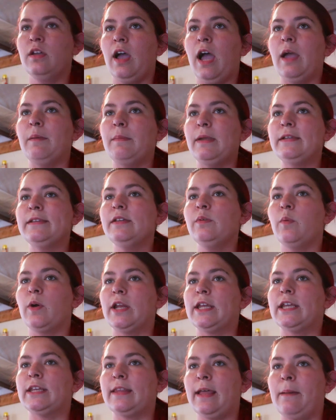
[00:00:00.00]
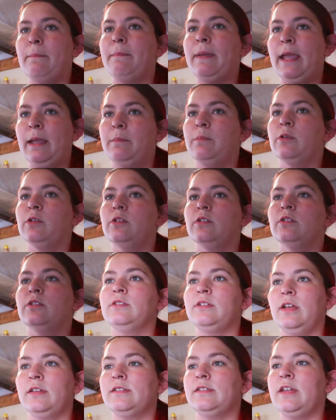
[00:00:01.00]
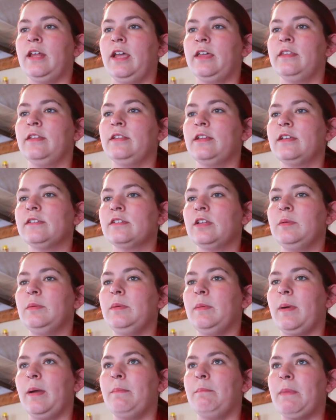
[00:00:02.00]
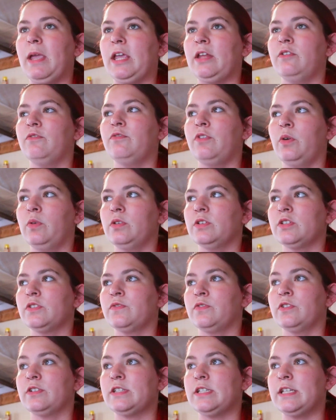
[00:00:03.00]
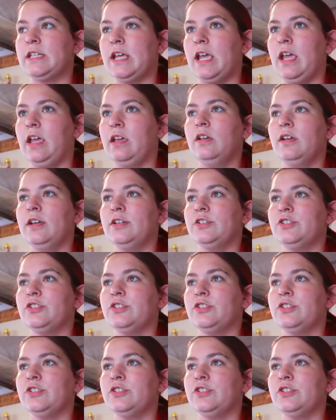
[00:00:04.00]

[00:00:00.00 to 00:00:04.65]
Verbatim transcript: I mainly want to get that paper done today. I think that's going to be my main focus for today. It's